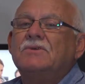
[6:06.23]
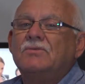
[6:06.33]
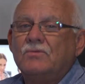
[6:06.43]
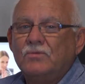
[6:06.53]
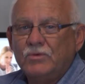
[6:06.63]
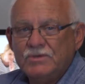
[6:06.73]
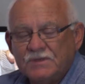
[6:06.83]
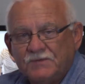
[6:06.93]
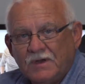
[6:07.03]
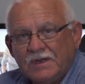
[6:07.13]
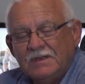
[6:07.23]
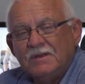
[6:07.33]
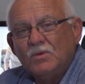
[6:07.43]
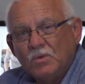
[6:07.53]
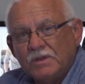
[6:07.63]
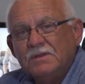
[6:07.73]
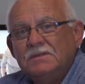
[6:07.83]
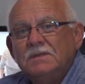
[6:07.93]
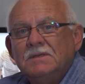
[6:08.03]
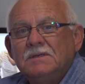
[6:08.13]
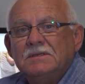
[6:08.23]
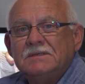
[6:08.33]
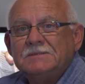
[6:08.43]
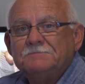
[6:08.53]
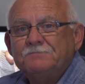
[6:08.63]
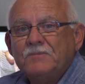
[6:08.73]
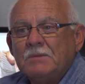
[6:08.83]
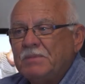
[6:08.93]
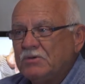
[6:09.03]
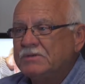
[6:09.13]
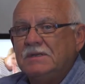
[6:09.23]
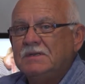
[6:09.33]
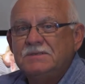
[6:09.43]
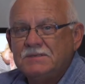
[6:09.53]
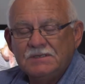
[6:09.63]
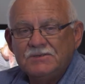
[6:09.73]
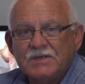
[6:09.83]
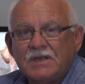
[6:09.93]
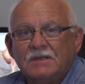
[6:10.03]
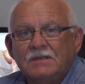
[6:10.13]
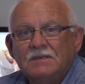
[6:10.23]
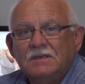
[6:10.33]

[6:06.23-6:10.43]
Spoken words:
crucified in an audit because he didn't check it.